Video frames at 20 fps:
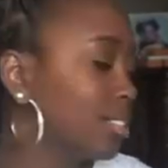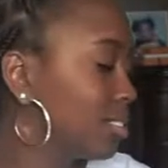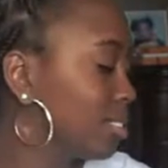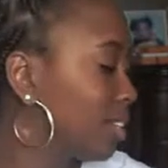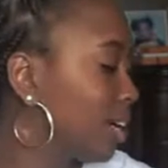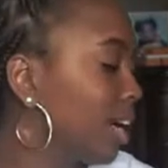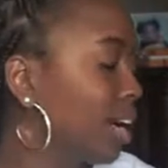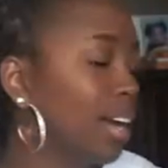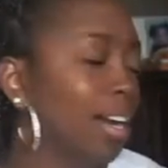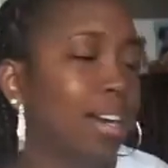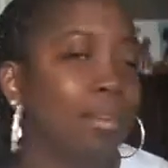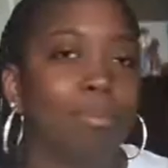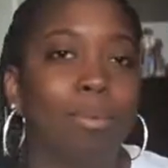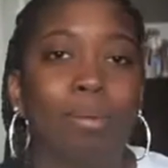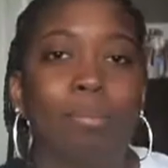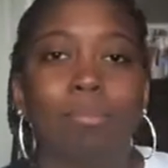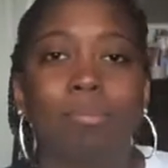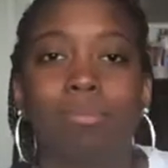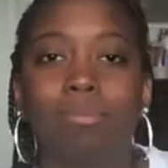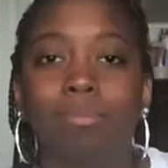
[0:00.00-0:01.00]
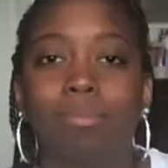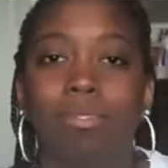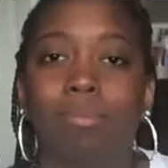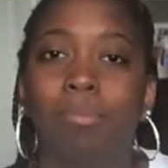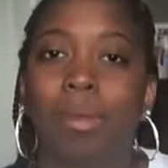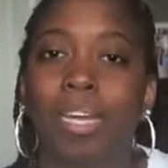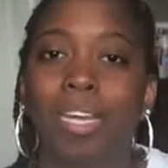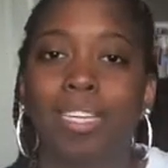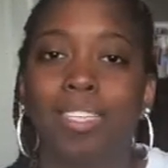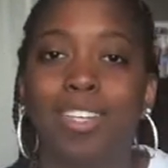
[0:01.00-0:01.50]
Sorry, my
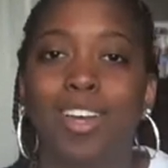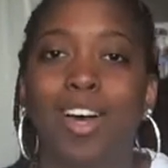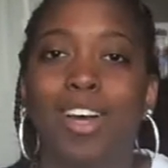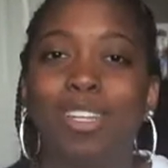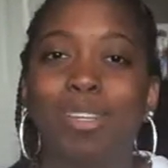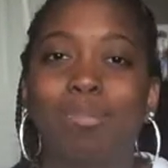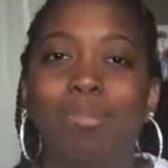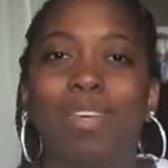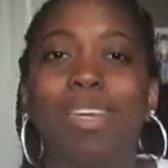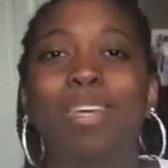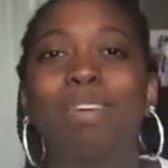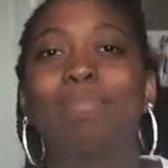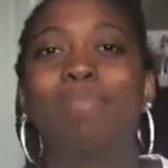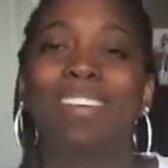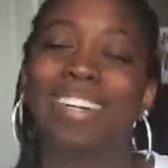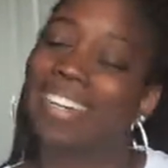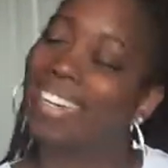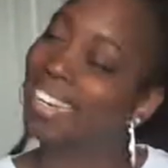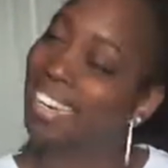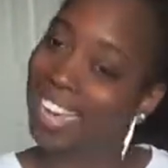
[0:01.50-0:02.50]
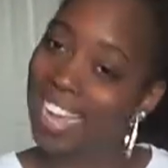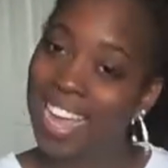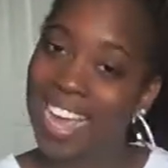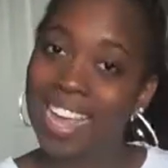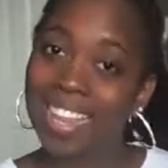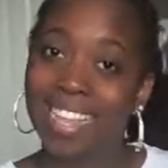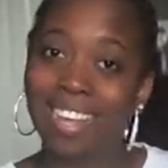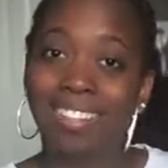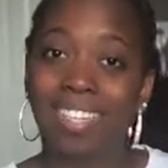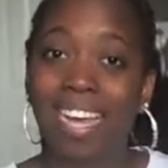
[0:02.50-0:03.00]
bae is calling me, but
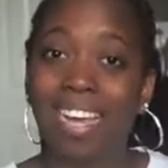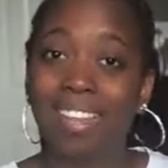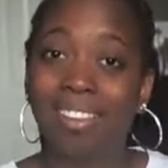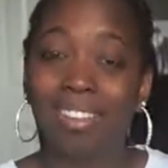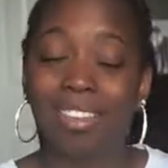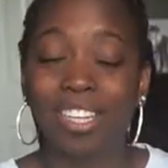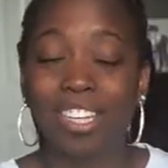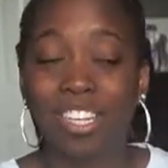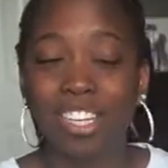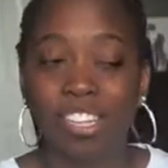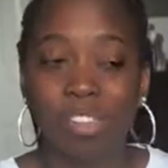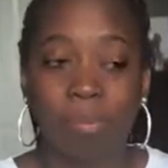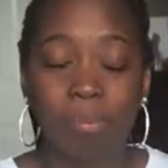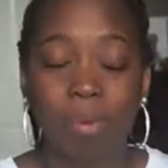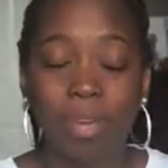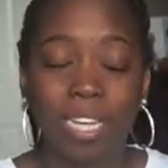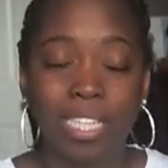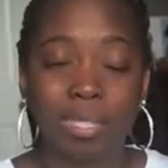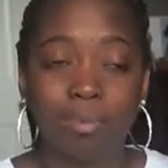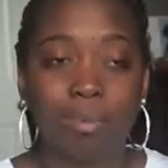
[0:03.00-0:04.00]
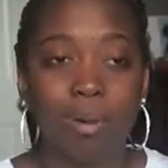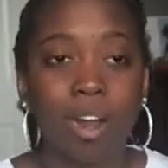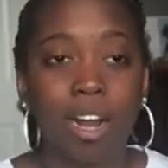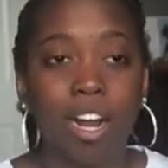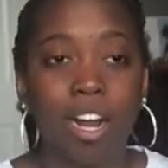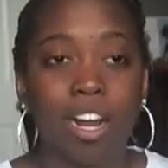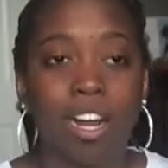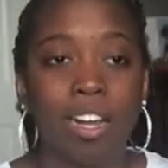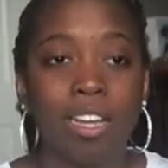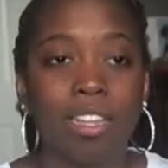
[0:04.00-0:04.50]
that's like literally the best
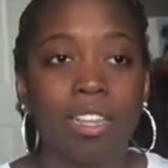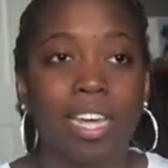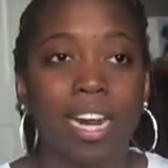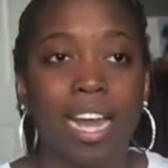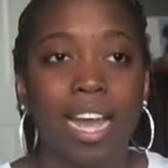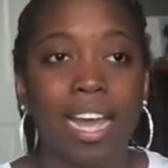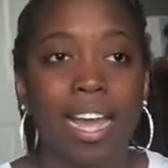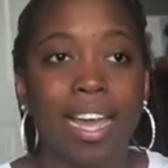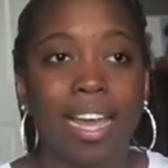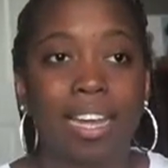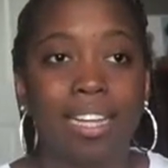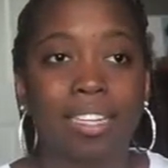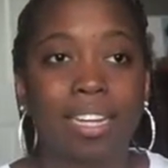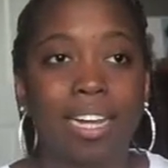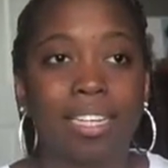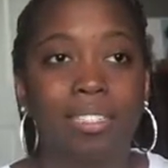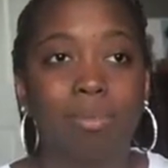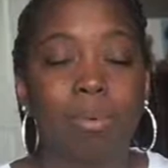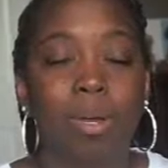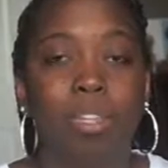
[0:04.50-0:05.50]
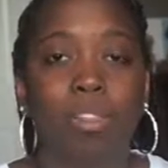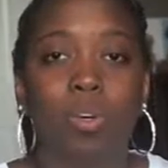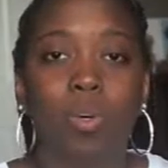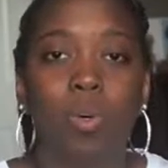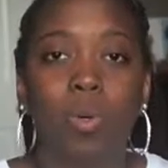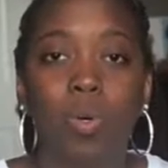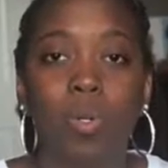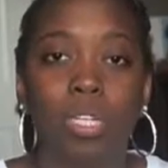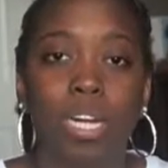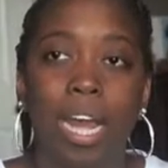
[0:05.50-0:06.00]
part that I had liked about the
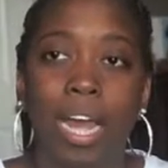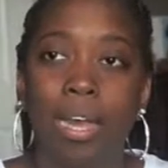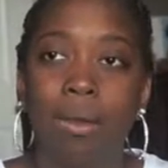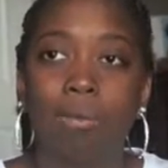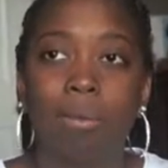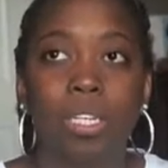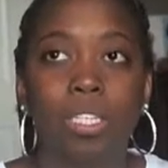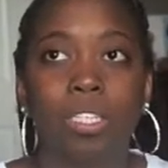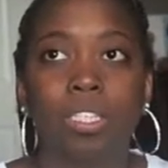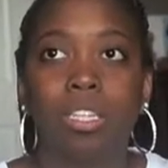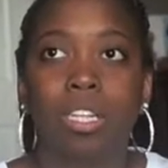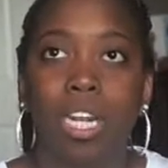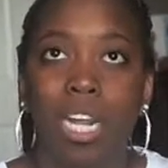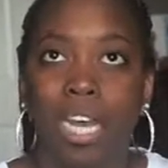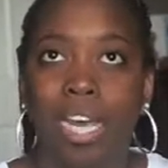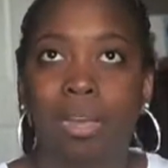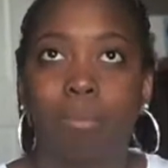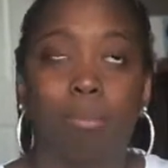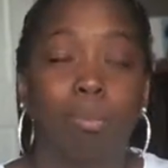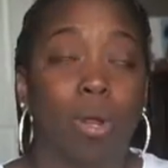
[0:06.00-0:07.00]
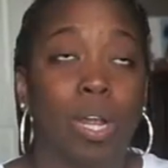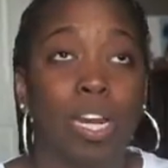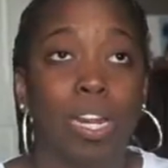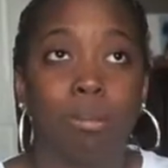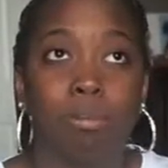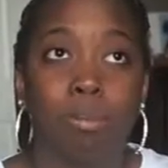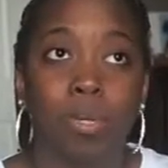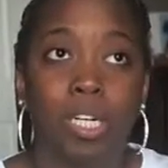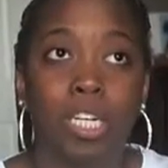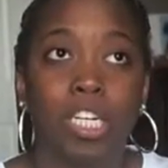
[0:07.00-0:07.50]
whole night was the dang bread
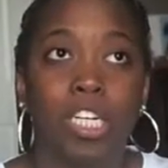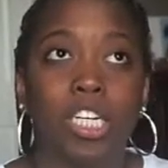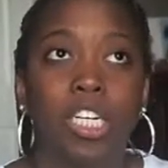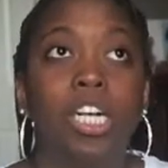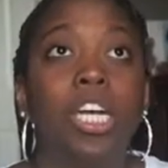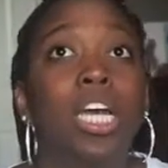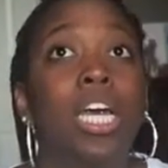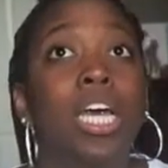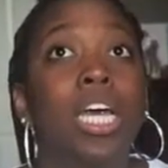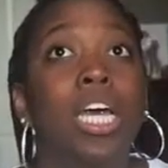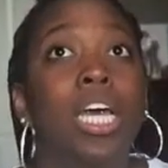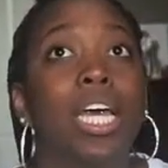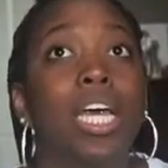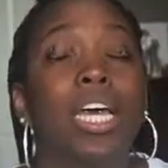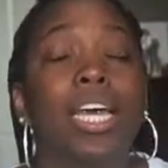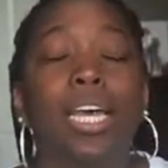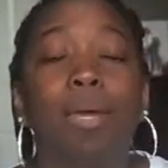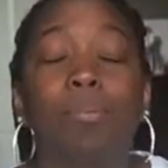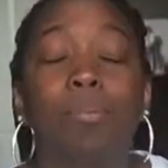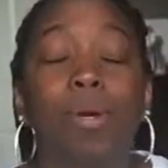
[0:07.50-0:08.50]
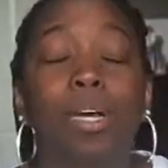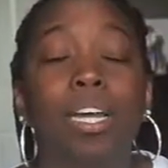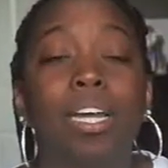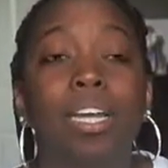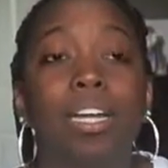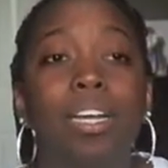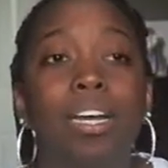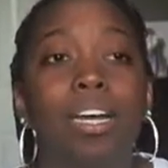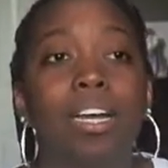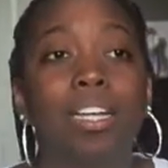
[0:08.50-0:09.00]
and butter.
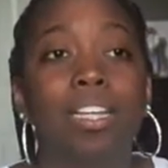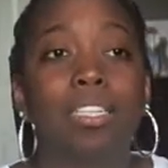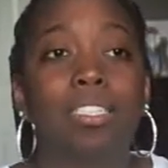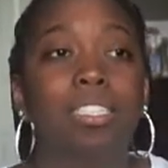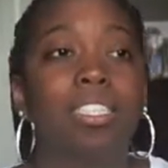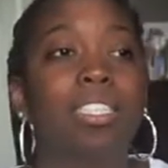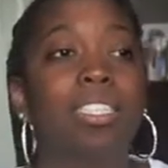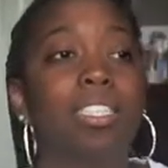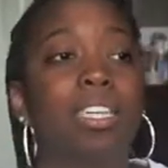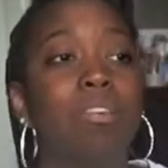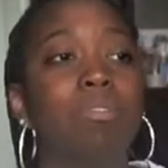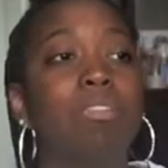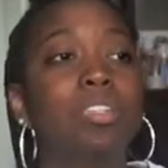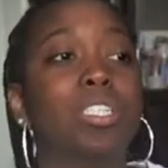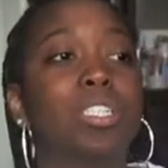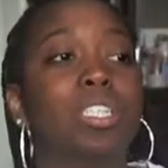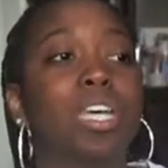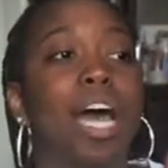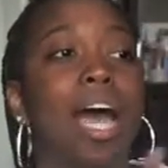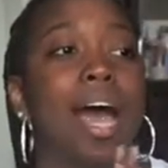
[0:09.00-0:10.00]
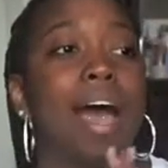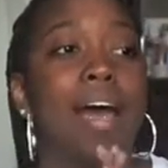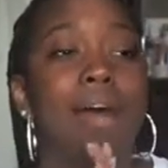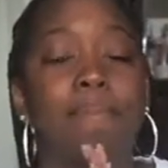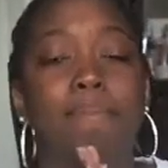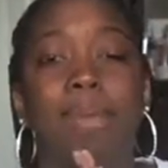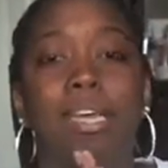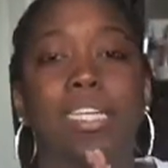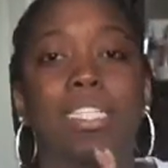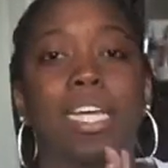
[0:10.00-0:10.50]
But just, it was just a
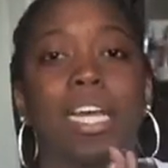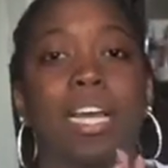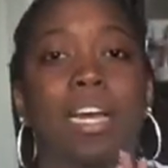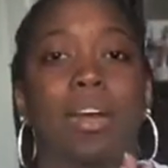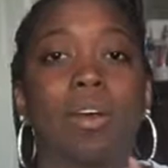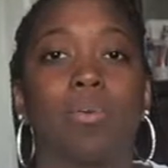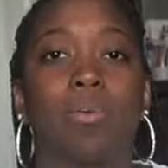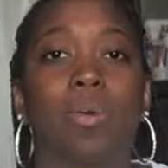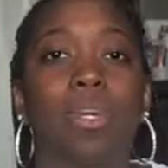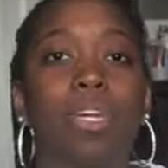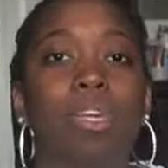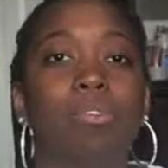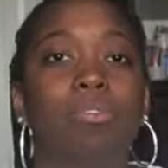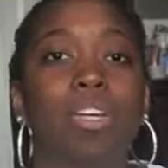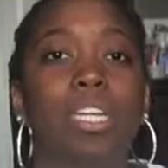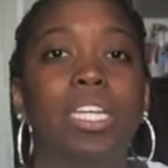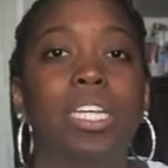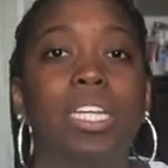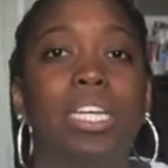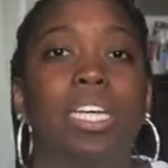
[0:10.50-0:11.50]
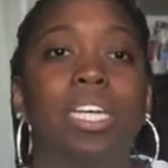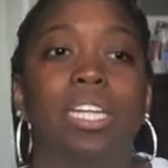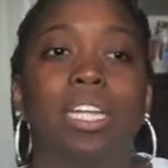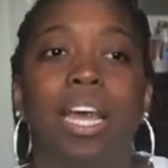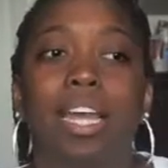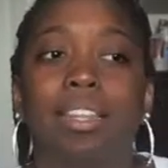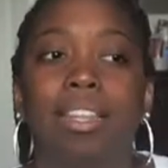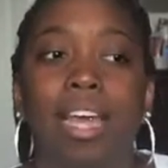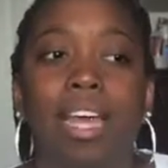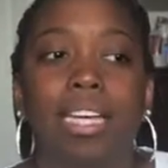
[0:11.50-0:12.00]
hot mess. Like, we really didn't
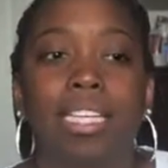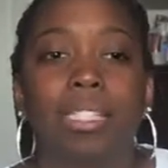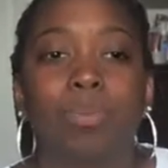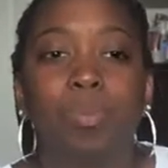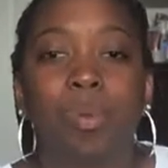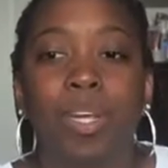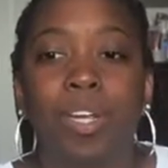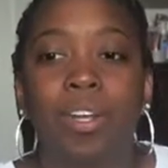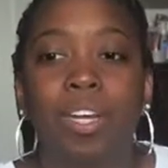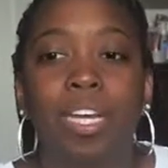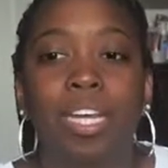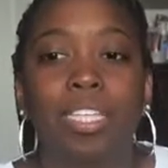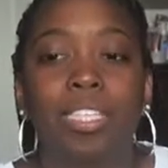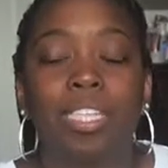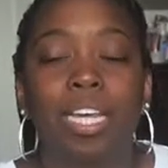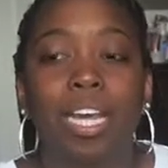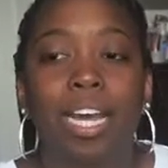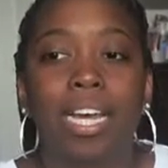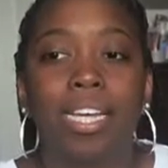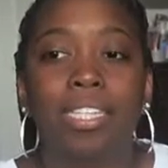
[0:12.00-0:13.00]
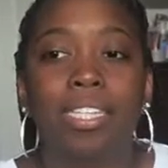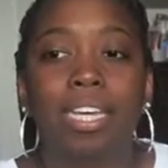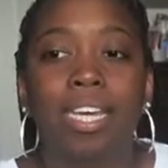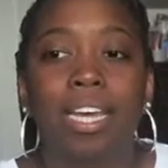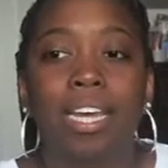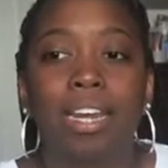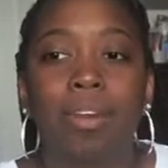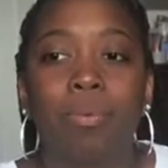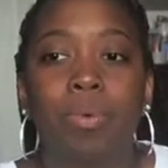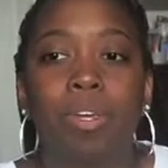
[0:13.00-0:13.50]
like that experience. Like I
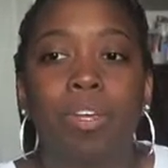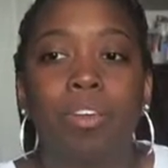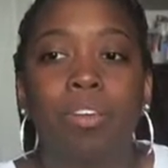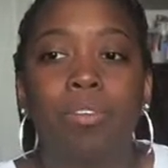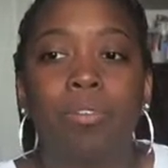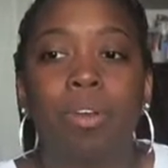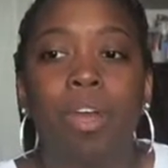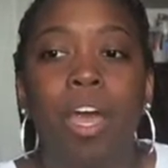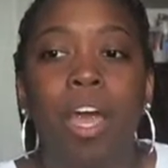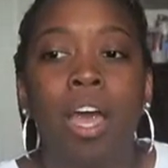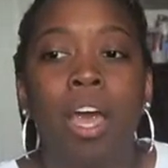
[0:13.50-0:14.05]
said, we